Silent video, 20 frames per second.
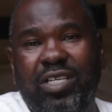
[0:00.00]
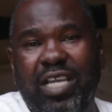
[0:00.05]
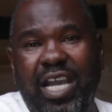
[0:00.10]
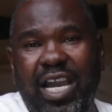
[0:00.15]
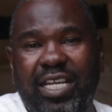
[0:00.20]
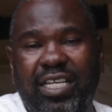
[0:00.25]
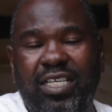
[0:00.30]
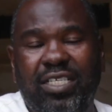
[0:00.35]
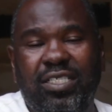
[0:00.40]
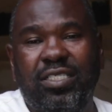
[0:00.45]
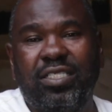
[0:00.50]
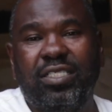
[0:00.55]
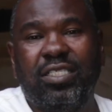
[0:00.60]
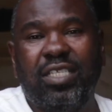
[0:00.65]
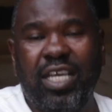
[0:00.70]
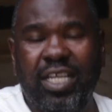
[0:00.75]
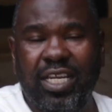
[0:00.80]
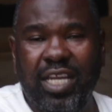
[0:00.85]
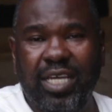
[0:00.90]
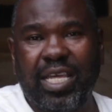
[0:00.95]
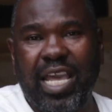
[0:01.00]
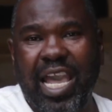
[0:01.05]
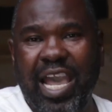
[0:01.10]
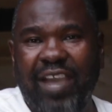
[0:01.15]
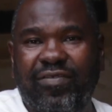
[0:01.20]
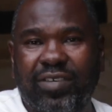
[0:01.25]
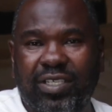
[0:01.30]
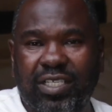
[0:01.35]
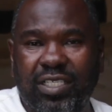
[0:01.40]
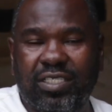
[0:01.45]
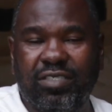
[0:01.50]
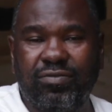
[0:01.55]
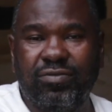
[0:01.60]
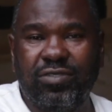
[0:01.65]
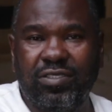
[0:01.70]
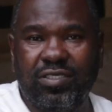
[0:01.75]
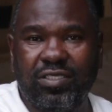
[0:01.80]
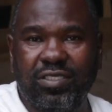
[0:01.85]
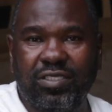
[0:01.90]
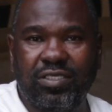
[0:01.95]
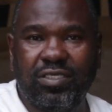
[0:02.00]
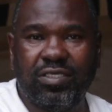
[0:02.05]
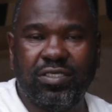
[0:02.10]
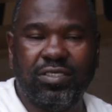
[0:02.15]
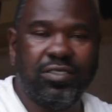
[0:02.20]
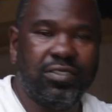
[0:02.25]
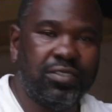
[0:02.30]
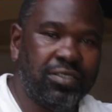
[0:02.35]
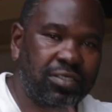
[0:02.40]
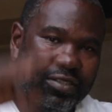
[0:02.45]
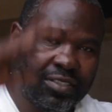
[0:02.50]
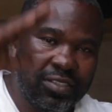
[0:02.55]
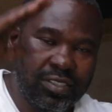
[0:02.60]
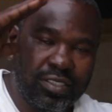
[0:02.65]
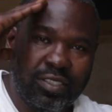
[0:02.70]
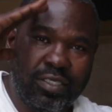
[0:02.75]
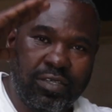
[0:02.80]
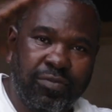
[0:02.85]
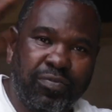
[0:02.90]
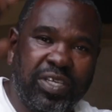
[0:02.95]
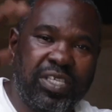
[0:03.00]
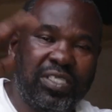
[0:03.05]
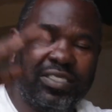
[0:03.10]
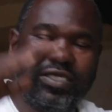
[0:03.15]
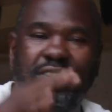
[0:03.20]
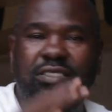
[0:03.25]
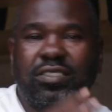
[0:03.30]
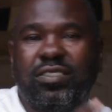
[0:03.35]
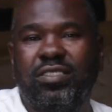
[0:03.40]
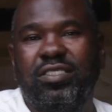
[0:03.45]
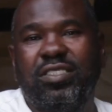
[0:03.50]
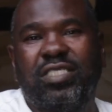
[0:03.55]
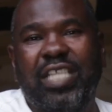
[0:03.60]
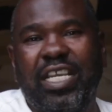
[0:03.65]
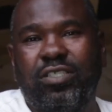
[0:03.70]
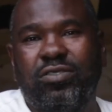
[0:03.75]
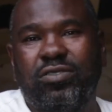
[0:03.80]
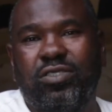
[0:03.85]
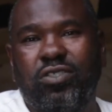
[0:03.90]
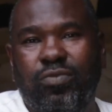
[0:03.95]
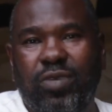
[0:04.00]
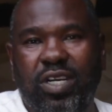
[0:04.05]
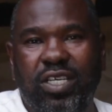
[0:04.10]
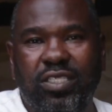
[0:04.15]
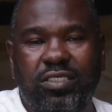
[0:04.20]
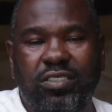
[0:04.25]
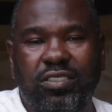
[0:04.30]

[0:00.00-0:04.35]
Ghana and other African communities. Peace. Thank you so much.